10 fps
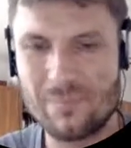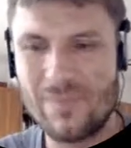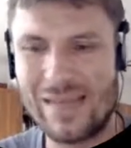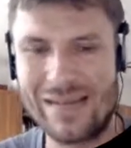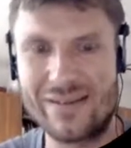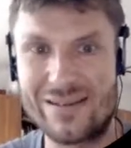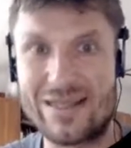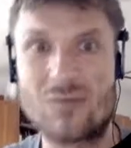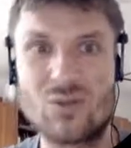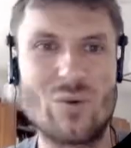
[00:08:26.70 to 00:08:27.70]
and
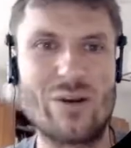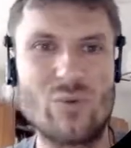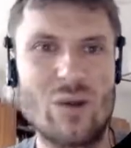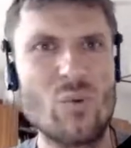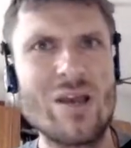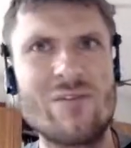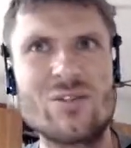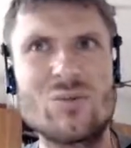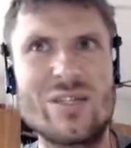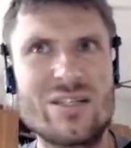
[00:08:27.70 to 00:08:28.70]
sounds quite well. We have
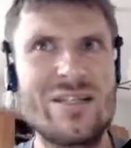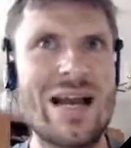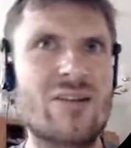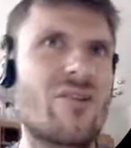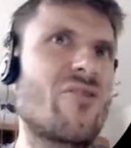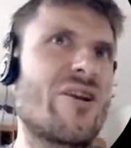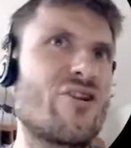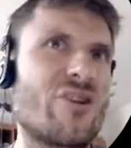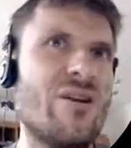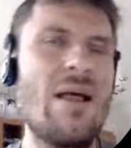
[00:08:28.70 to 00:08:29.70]
also tested the
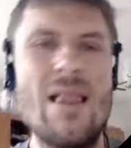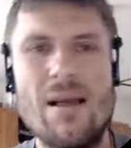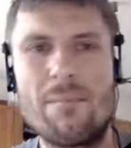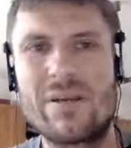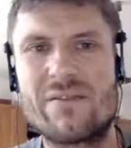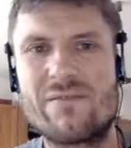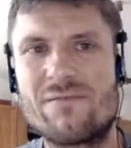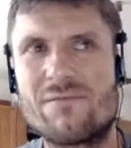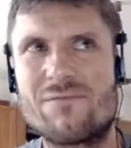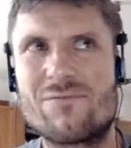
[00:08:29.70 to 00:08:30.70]
acceleration, but
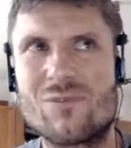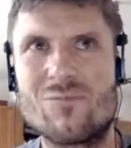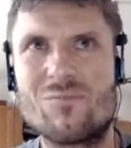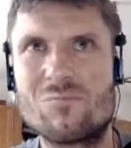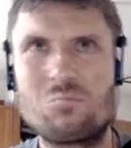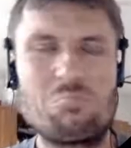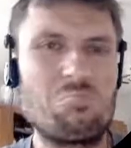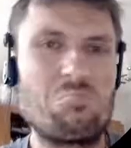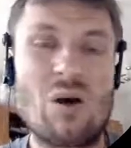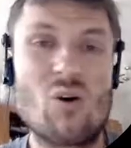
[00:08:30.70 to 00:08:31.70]
from
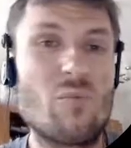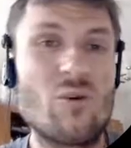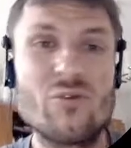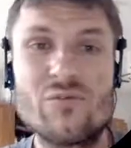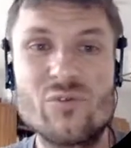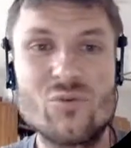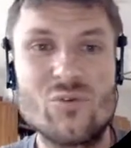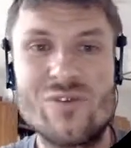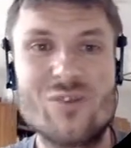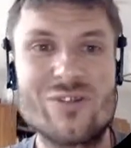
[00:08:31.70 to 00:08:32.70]
our point of view the
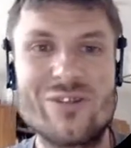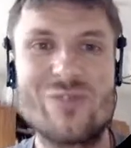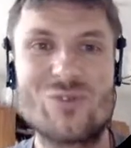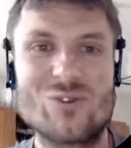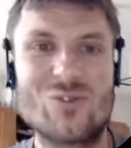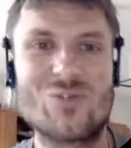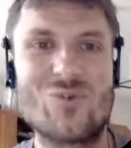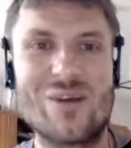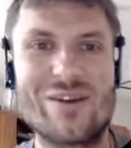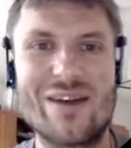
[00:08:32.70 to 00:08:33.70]
velocity was
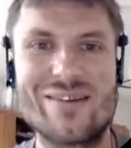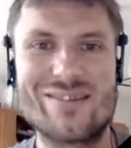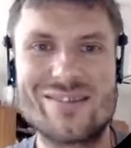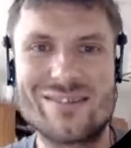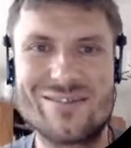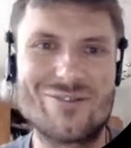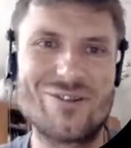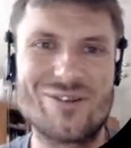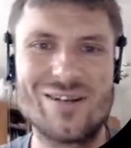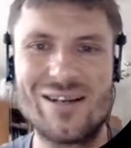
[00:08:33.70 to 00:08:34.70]
quite nice,
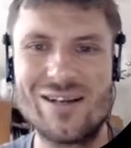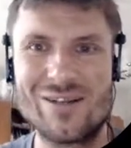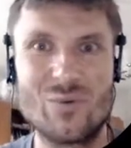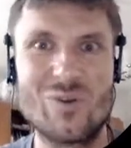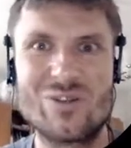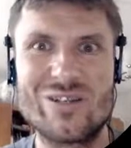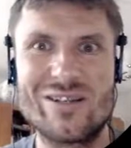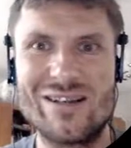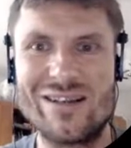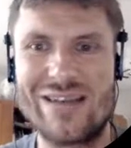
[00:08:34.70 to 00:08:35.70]
and we'll see
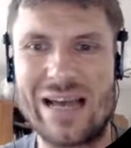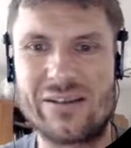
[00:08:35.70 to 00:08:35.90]
at the end.